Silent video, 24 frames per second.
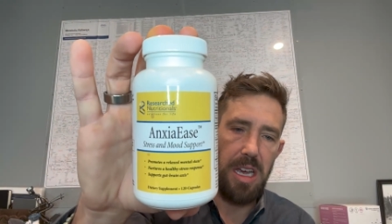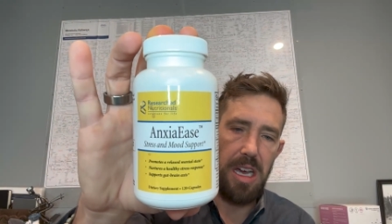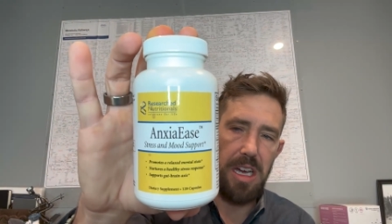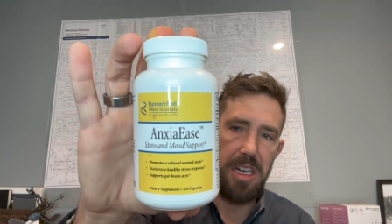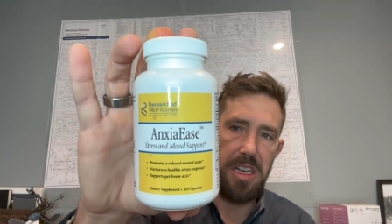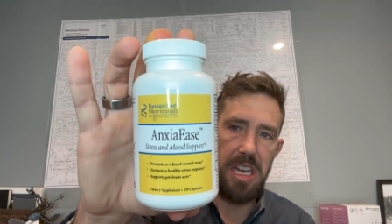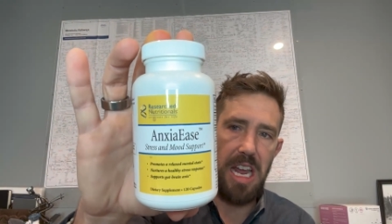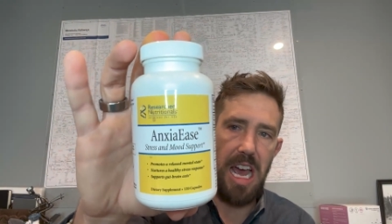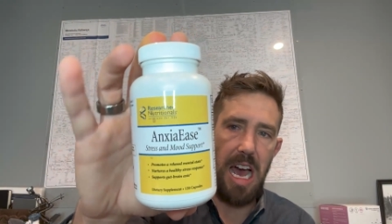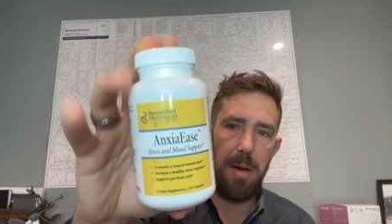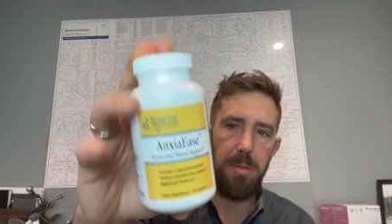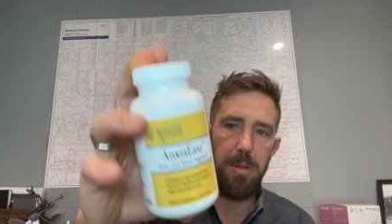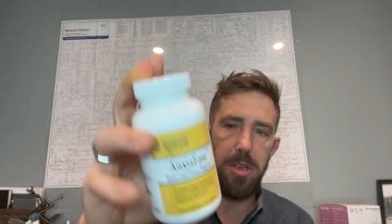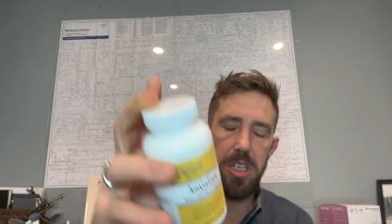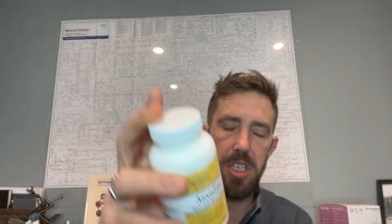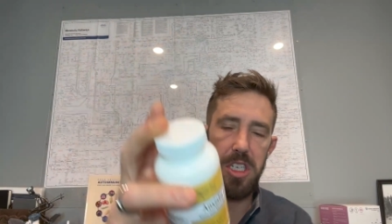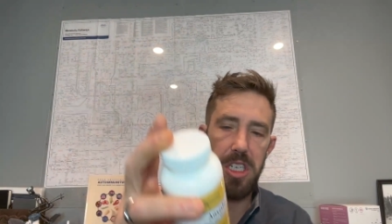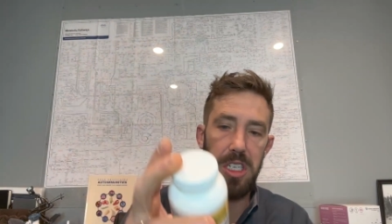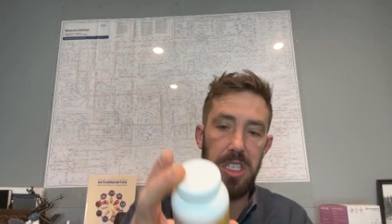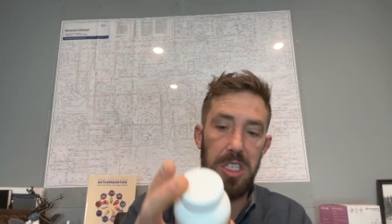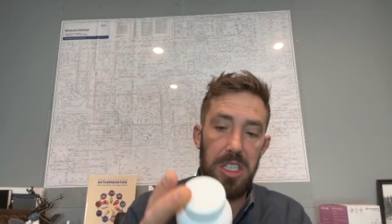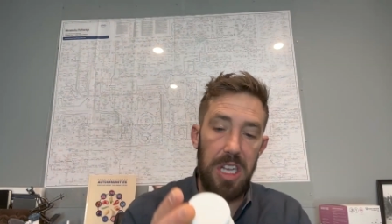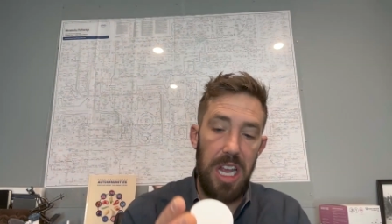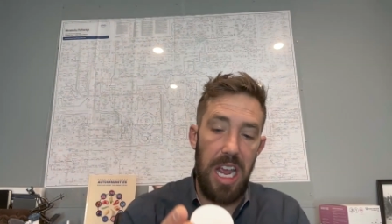
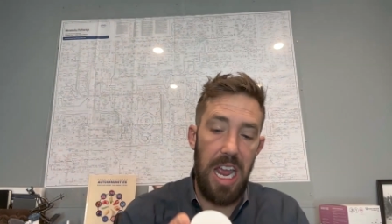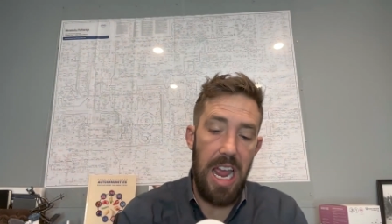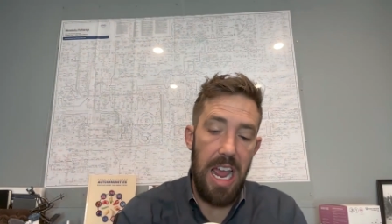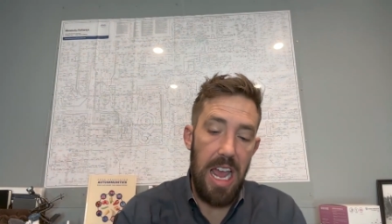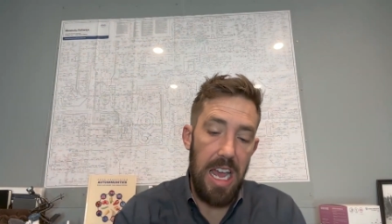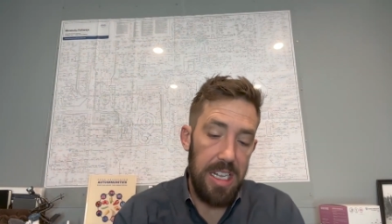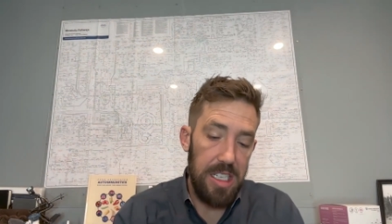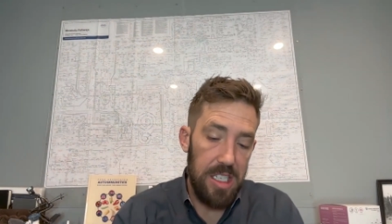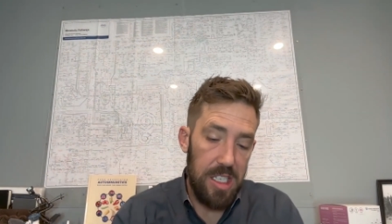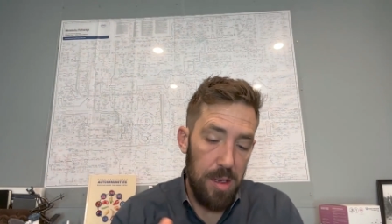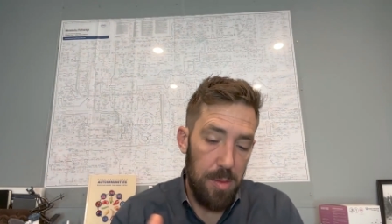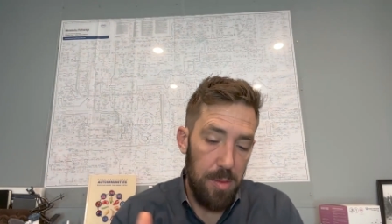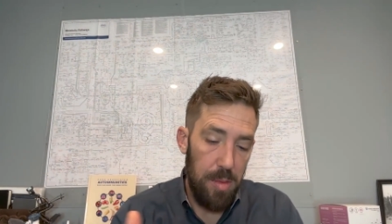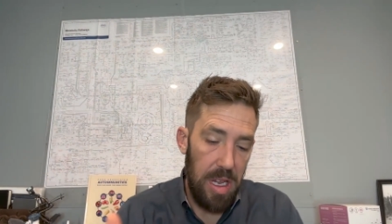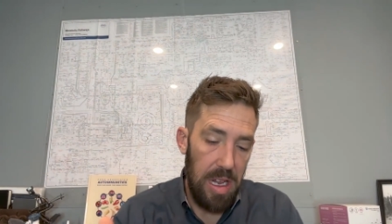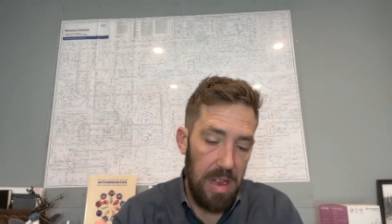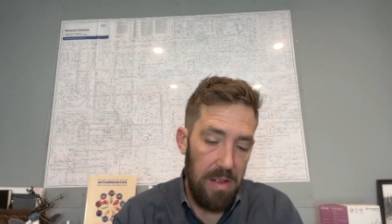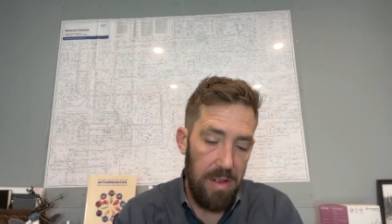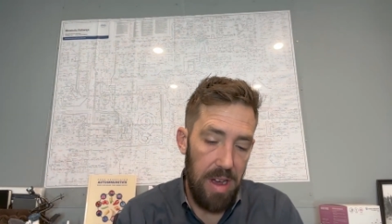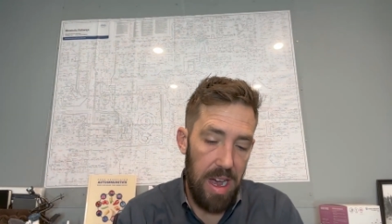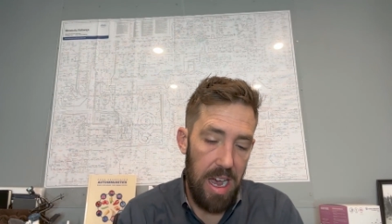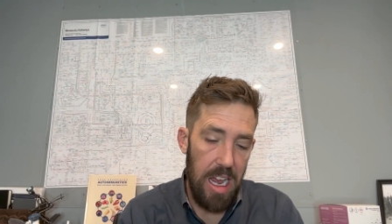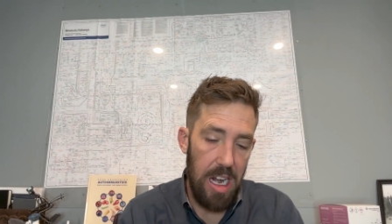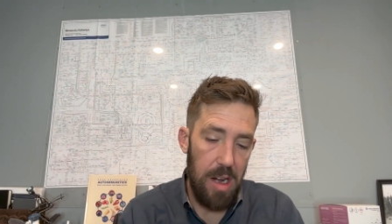adaptogens and some B
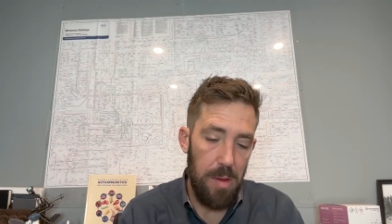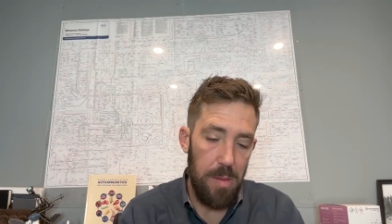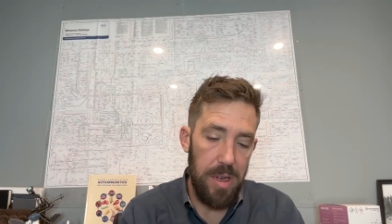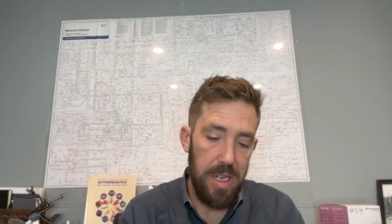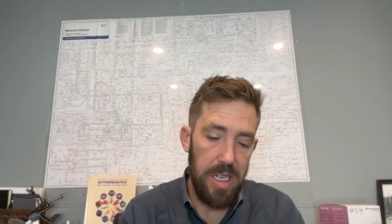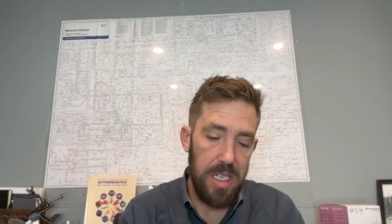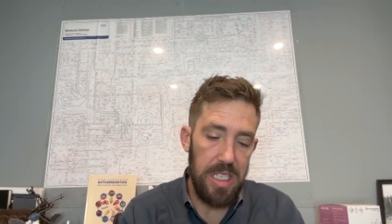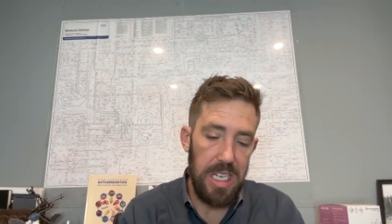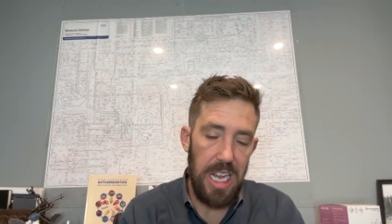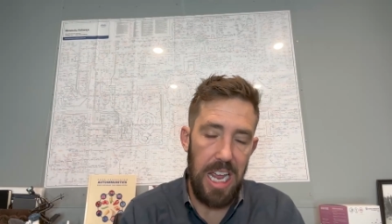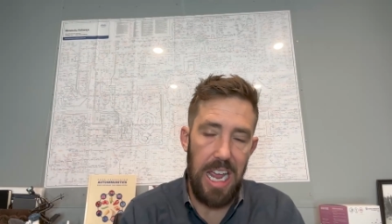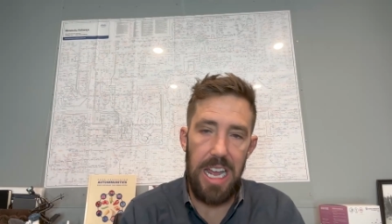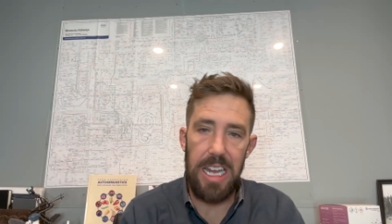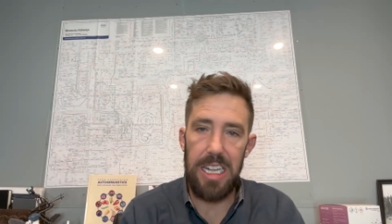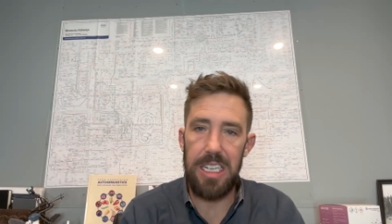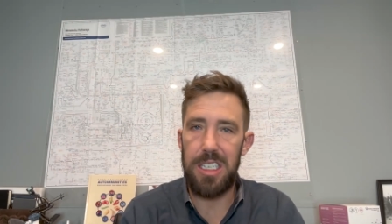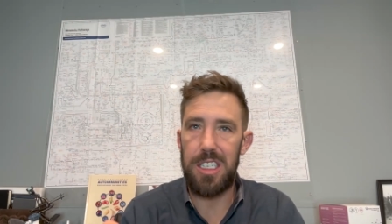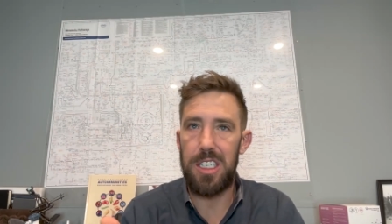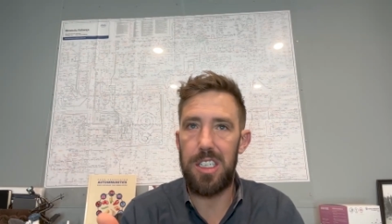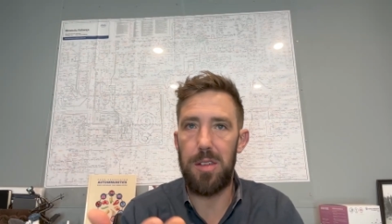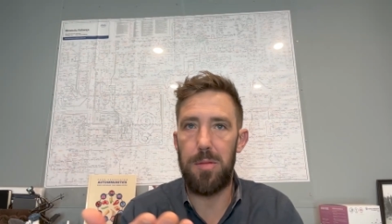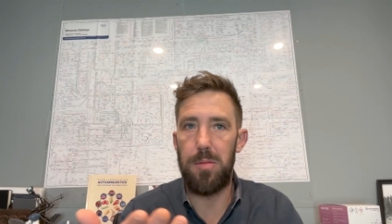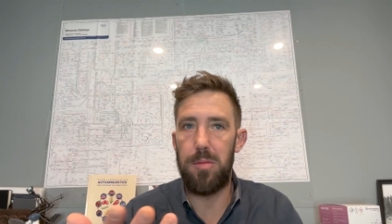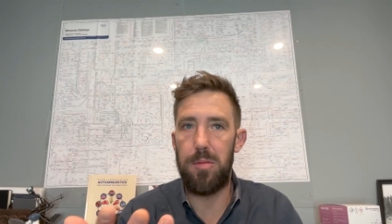vitamins and
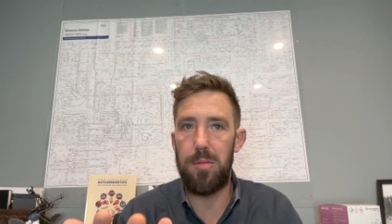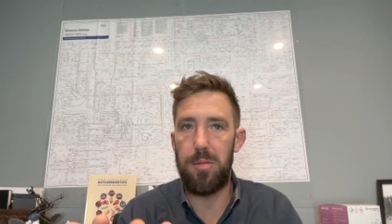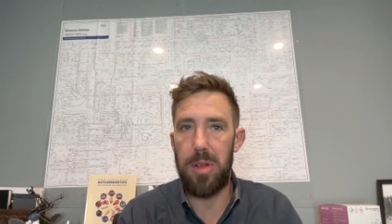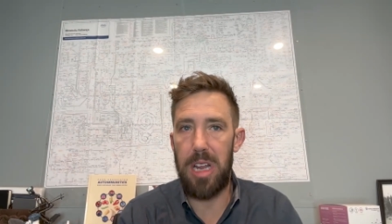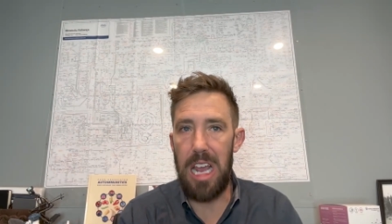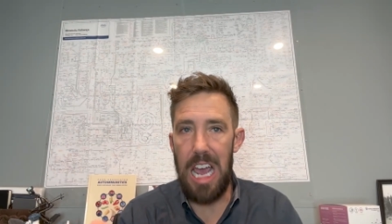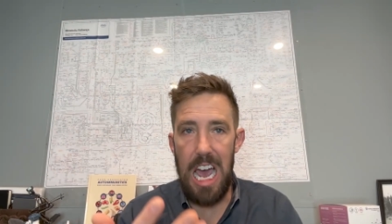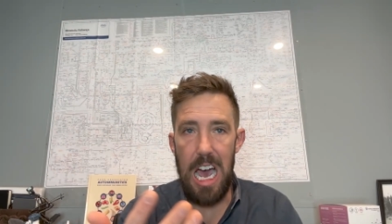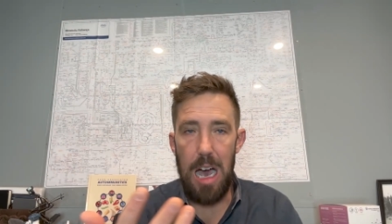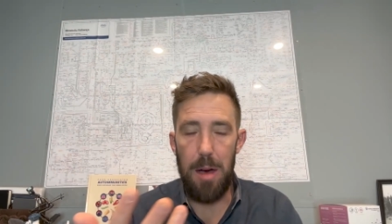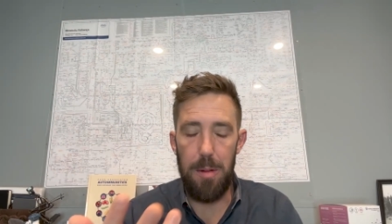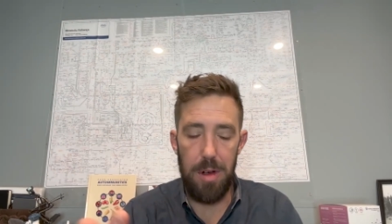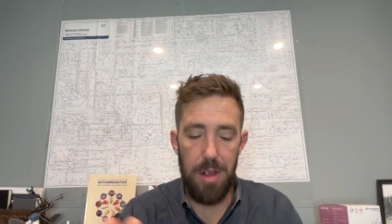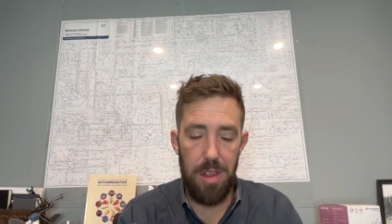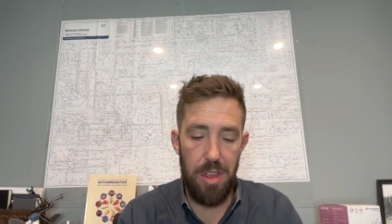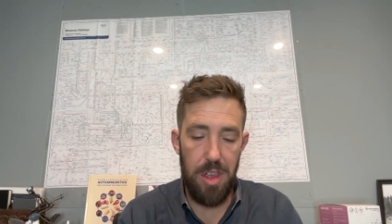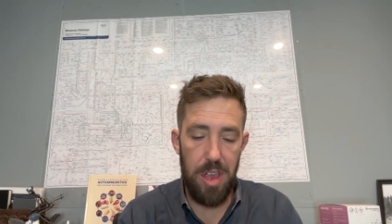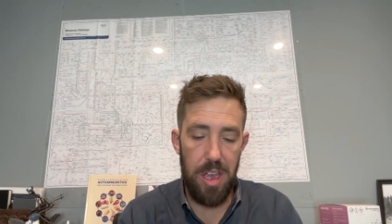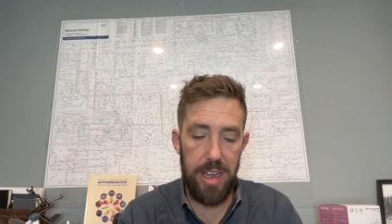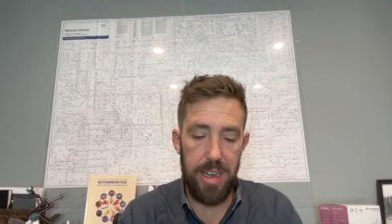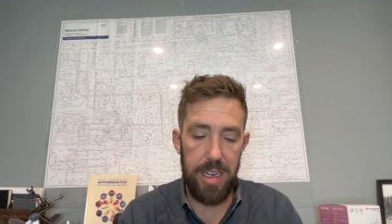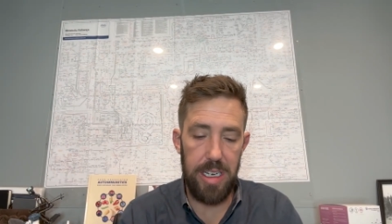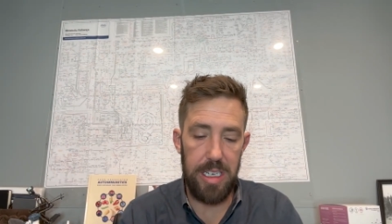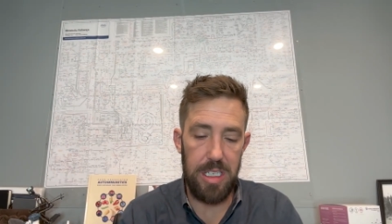some GABA
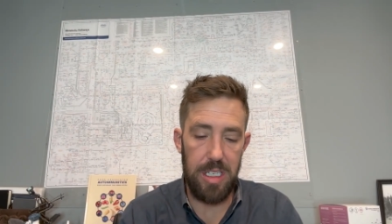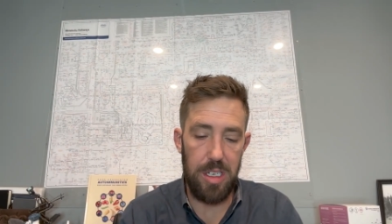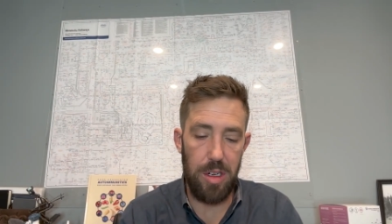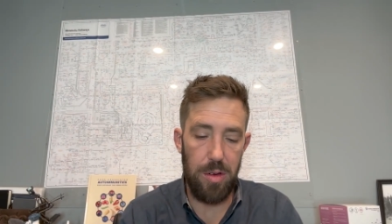things.